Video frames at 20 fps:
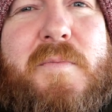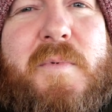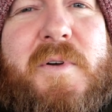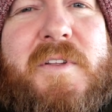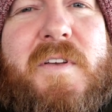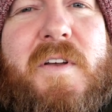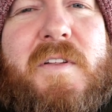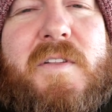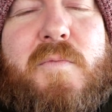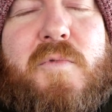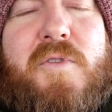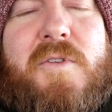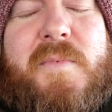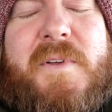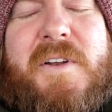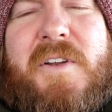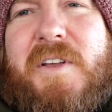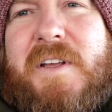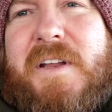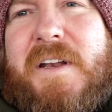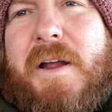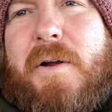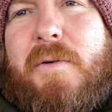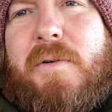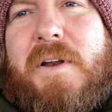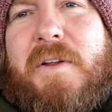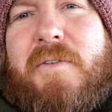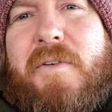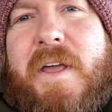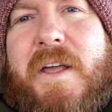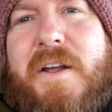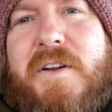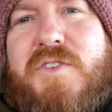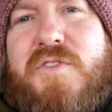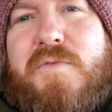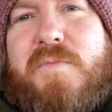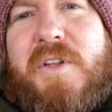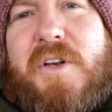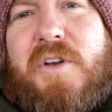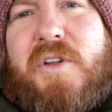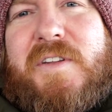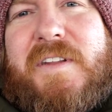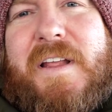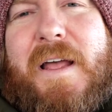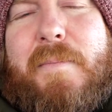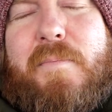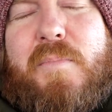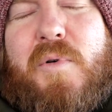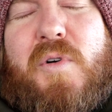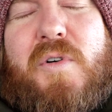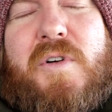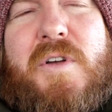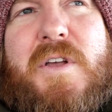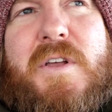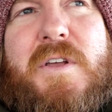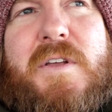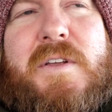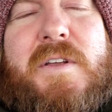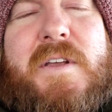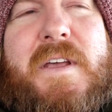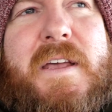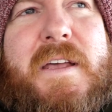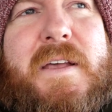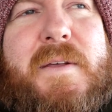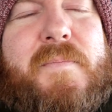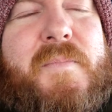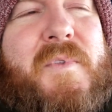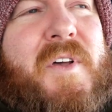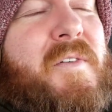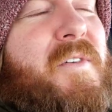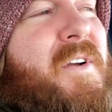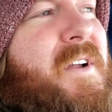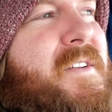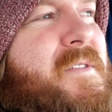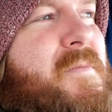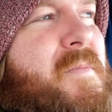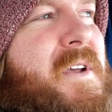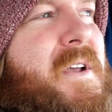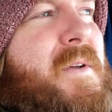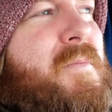I thought there would have been like an hourly rate or something like that, but no, not to be.